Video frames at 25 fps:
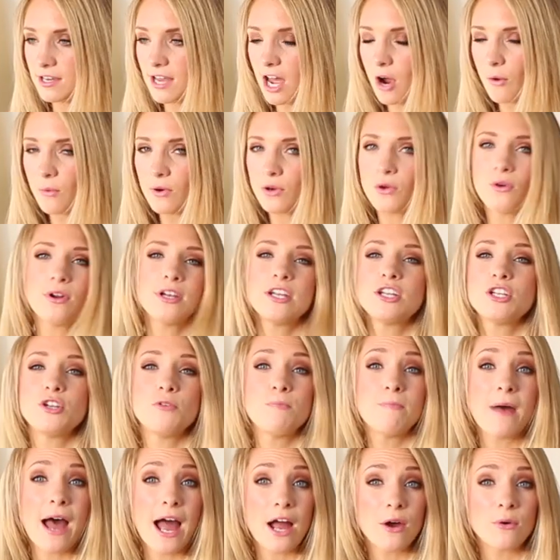Now we're going to
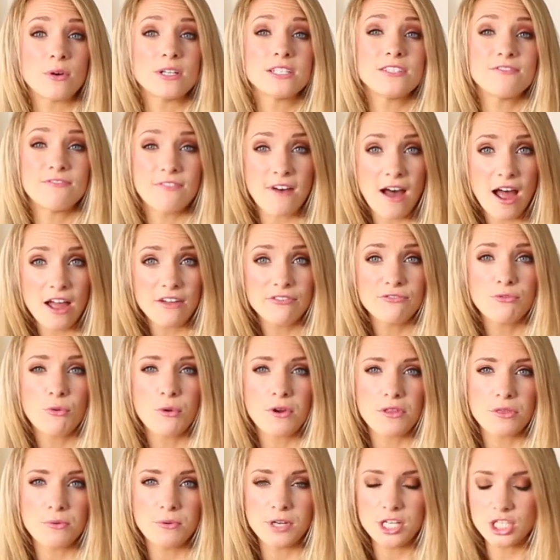do backwards, 5,
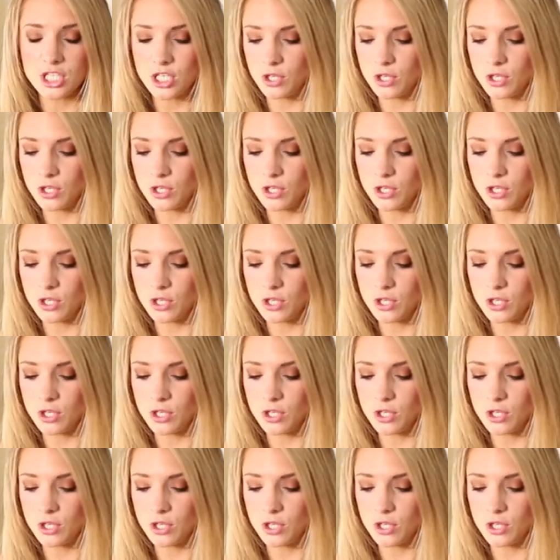4, 3,